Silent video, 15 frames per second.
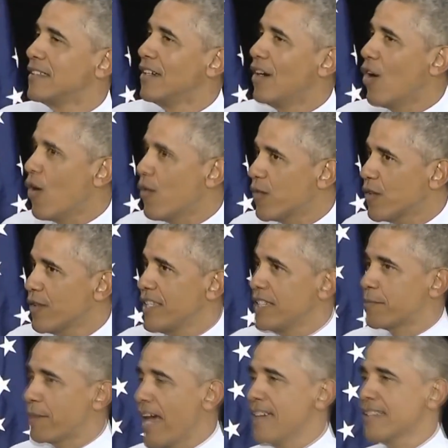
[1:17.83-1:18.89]
over
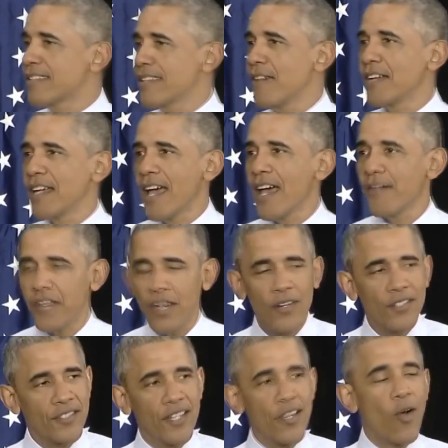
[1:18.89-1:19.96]
these past 7.5
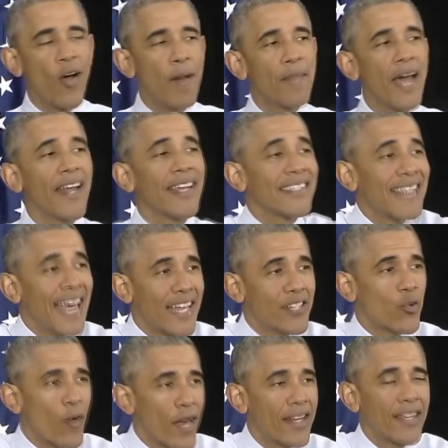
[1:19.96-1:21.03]
years to know I'm not
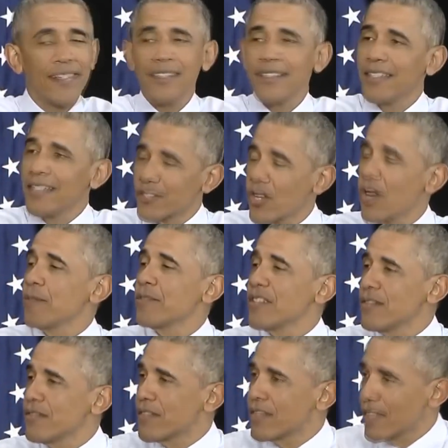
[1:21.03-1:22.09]
exaggerating in terms
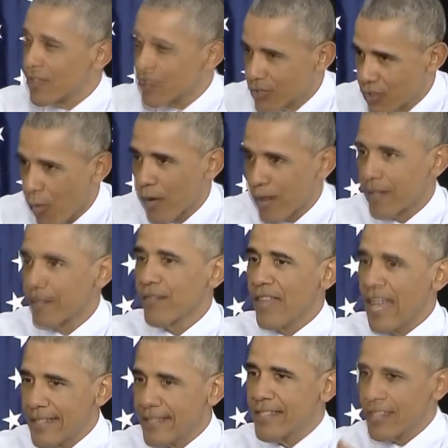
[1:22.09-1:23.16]
of their story.
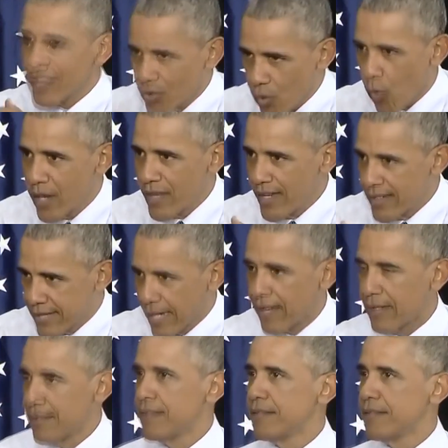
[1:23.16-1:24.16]
That's the story they tell.